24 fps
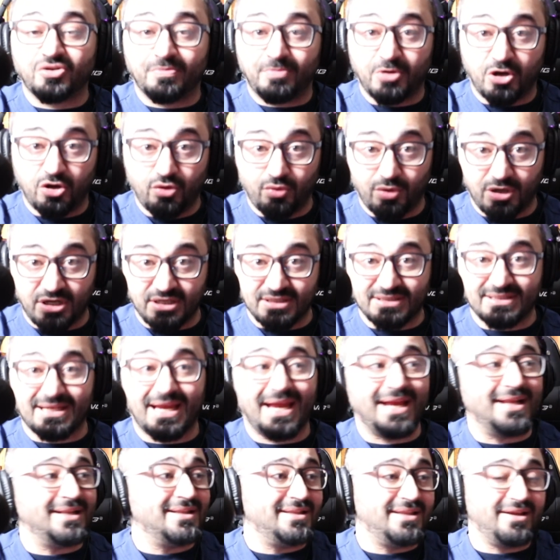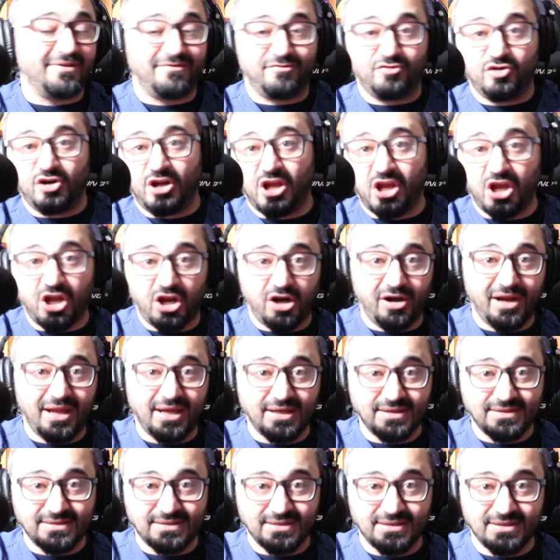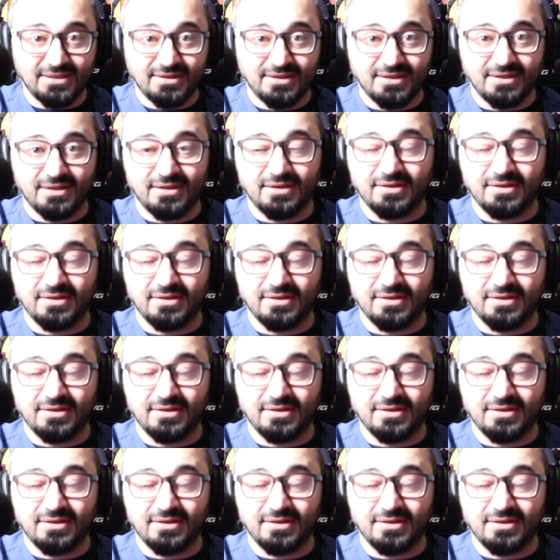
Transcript: entrepreneurs in different areas,